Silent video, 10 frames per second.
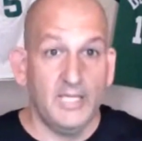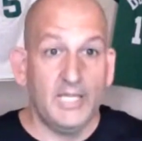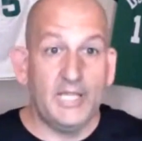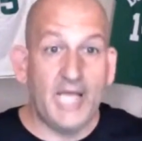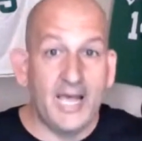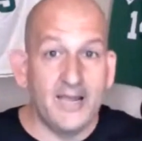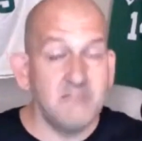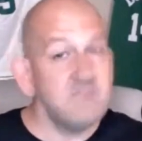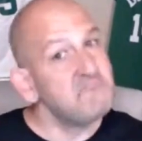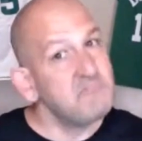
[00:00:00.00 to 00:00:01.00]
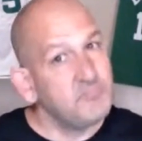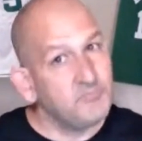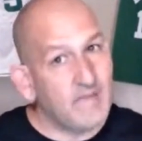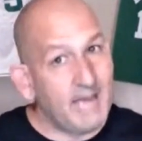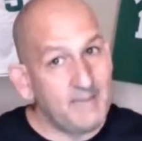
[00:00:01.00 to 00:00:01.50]
then
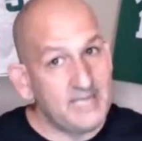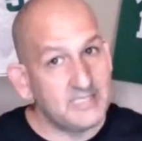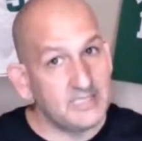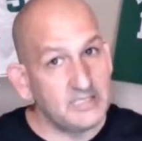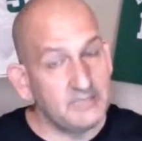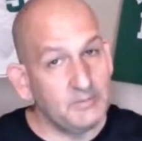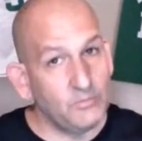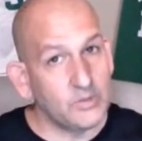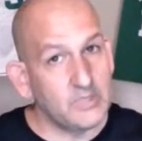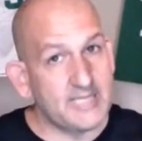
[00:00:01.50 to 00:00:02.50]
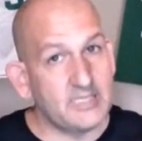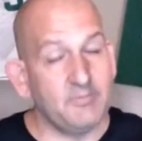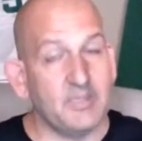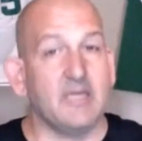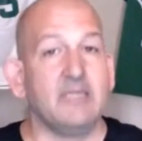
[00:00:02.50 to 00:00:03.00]
that makes it a little bit more likely
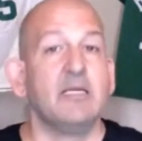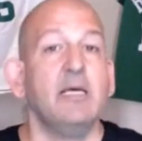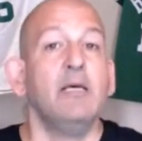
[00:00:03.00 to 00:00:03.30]
because,